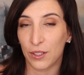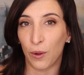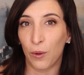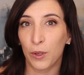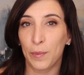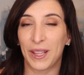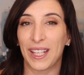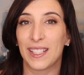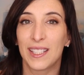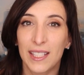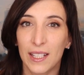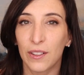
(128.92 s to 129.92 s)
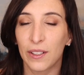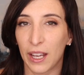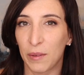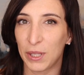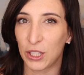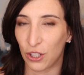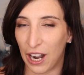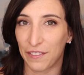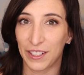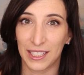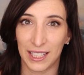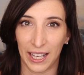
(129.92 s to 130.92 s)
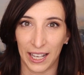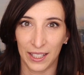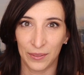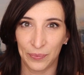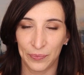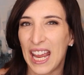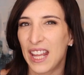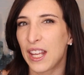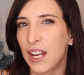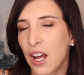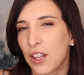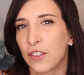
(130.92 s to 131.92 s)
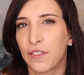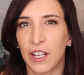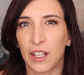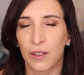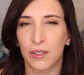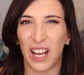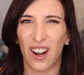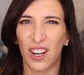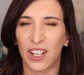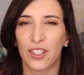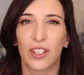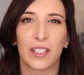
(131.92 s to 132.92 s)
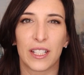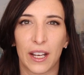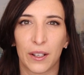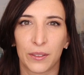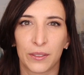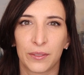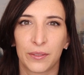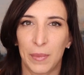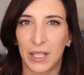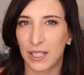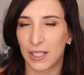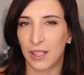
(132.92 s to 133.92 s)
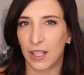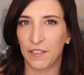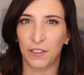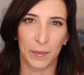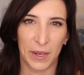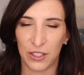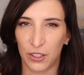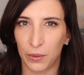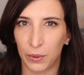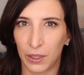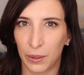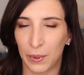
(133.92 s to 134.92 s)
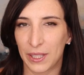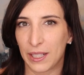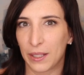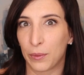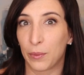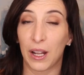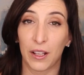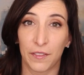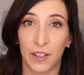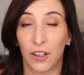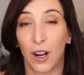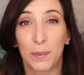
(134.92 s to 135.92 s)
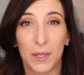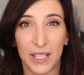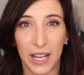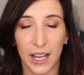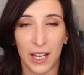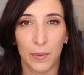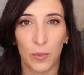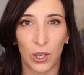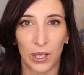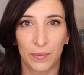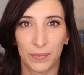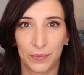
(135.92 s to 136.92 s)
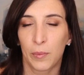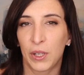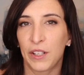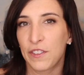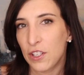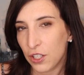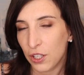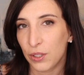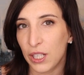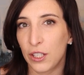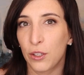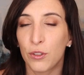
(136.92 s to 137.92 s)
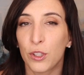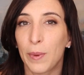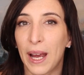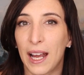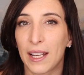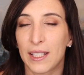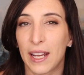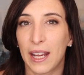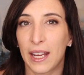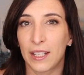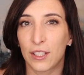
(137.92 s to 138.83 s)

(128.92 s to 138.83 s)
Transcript: old, but they still get me traffic today. And then other videos I already took down because the information really wasn't relevant or up to date anymore. But if you're using YouTube as a